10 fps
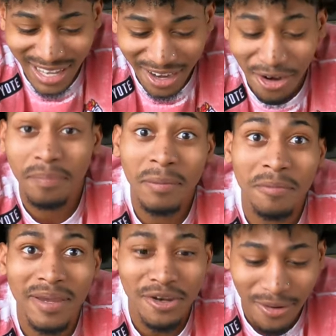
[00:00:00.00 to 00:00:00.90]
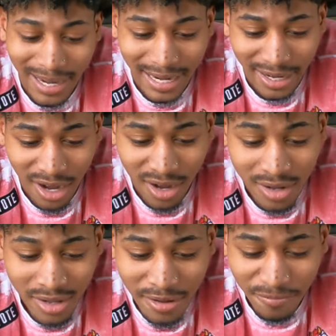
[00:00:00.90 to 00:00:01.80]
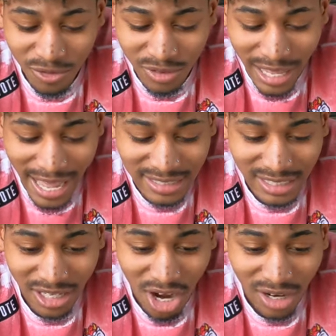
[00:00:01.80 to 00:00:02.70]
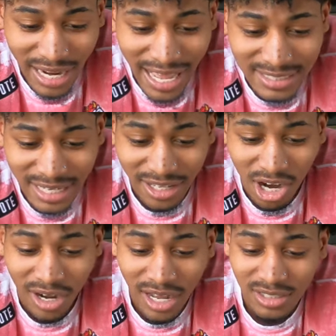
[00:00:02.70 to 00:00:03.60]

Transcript: Y'all know people be doing that to y'all. They actually call, they accidentally call y'all.